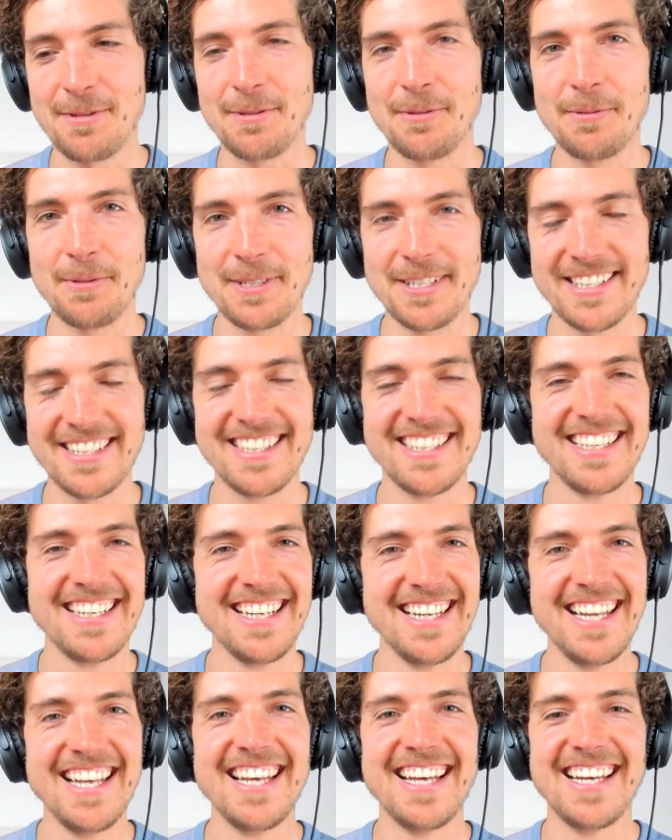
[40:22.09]
word.
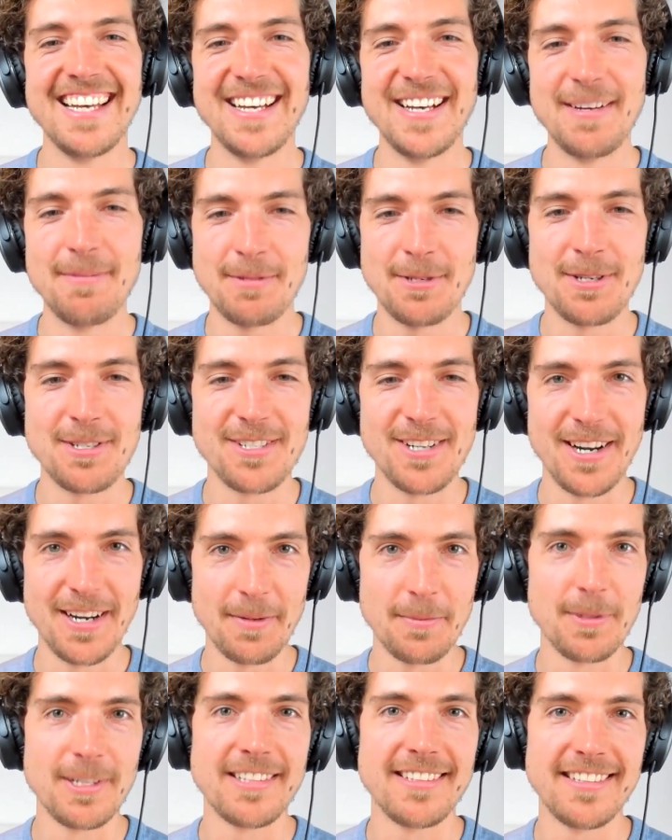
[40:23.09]
So
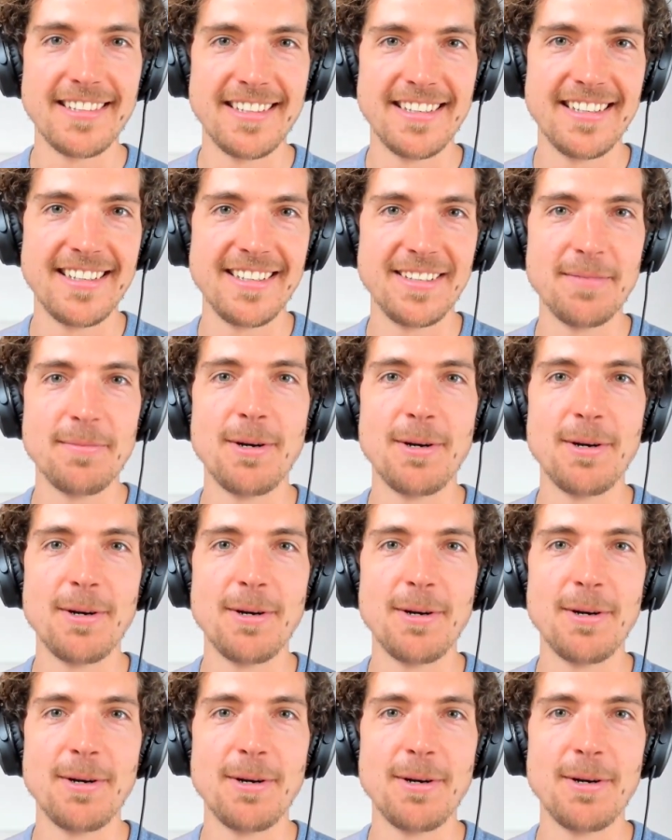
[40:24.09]
starting with the